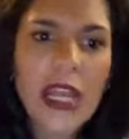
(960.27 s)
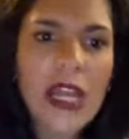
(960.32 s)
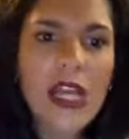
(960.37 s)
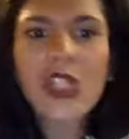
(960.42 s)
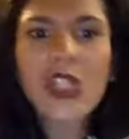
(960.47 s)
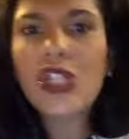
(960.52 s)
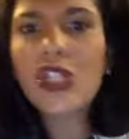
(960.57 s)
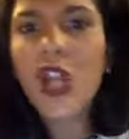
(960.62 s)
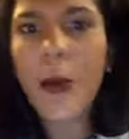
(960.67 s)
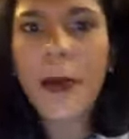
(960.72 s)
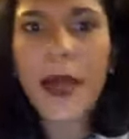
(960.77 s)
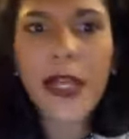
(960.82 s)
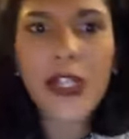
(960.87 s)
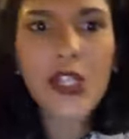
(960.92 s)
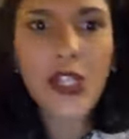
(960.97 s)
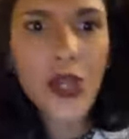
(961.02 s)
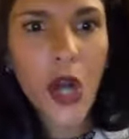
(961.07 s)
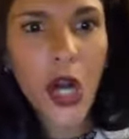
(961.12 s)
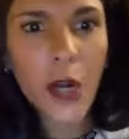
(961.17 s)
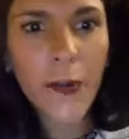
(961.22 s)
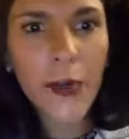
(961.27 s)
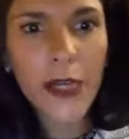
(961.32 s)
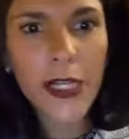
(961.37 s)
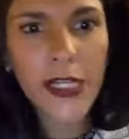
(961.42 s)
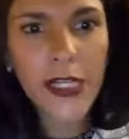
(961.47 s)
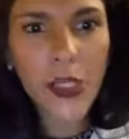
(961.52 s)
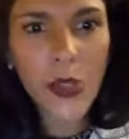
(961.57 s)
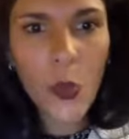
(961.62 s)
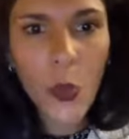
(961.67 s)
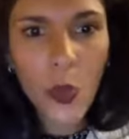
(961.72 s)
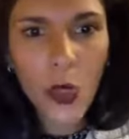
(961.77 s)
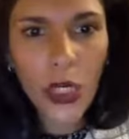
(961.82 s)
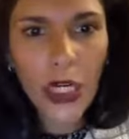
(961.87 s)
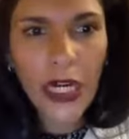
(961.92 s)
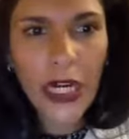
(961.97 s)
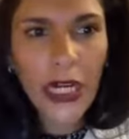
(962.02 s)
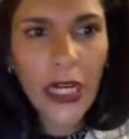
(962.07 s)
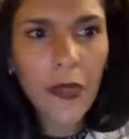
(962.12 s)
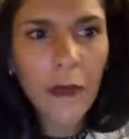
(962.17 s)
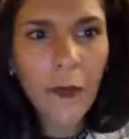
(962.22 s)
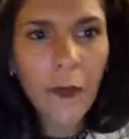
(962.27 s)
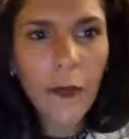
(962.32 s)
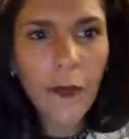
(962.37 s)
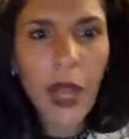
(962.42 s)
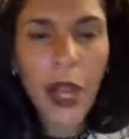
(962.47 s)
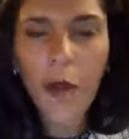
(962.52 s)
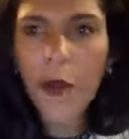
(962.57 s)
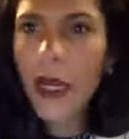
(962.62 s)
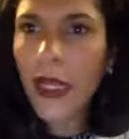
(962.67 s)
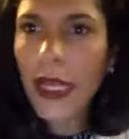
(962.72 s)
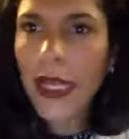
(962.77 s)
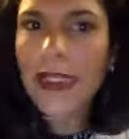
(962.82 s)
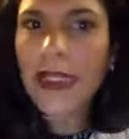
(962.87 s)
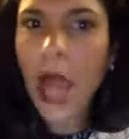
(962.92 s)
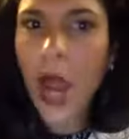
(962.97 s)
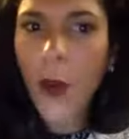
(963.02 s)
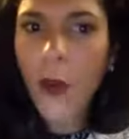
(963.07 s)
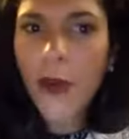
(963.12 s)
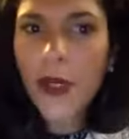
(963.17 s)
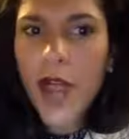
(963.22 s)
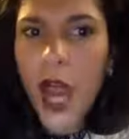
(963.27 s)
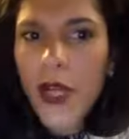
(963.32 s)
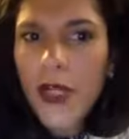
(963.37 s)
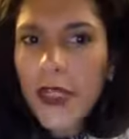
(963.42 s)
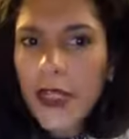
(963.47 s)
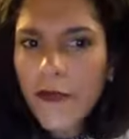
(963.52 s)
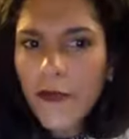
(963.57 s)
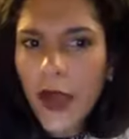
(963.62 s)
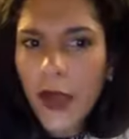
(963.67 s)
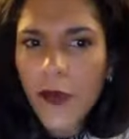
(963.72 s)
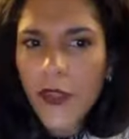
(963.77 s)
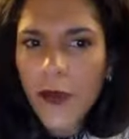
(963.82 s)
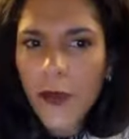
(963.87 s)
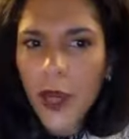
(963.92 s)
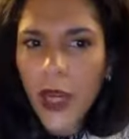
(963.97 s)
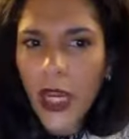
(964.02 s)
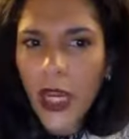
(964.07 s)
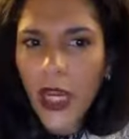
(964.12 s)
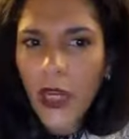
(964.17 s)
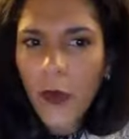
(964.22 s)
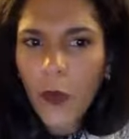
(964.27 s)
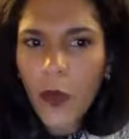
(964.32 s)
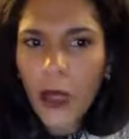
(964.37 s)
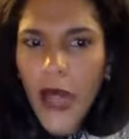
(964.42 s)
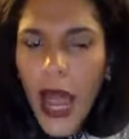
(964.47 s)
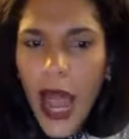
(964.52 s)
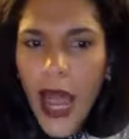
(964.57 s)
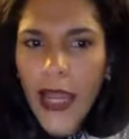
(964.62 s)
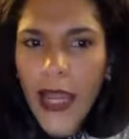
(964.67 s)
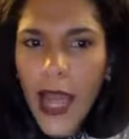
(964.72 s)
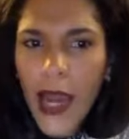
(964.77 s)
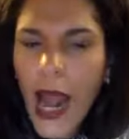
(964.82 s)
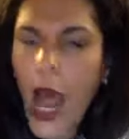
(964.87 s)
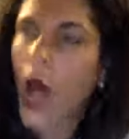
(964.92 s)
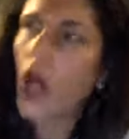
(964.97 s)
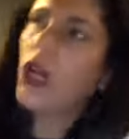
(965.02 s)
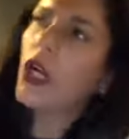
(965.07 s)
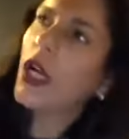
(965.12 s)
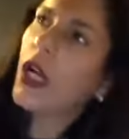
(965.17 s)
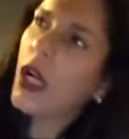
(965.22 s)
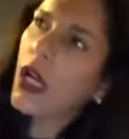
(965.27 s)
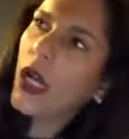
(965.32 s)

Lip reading: stopped at Starbucks to work, I realized how productive I was being when I got out.